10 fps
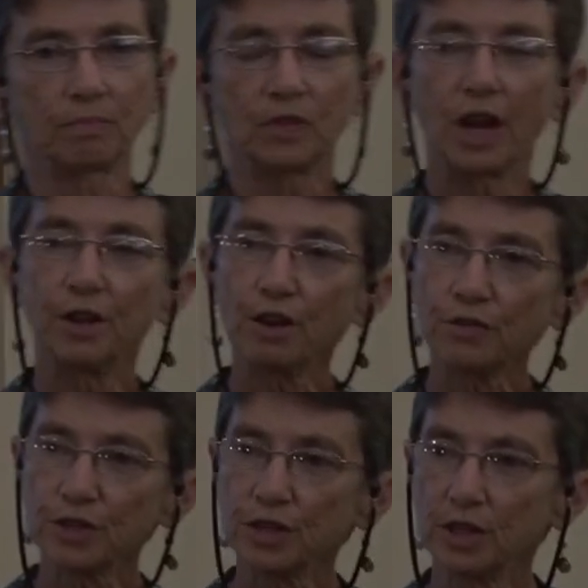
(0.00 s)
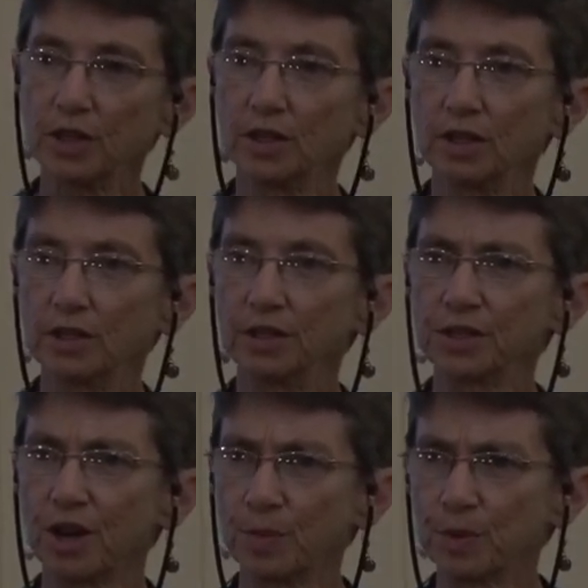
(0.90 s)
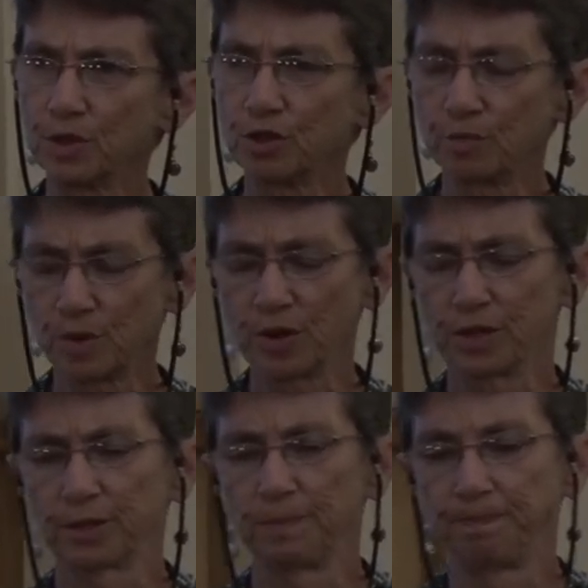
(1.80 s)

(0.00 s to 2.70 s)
I offered this option to the boys.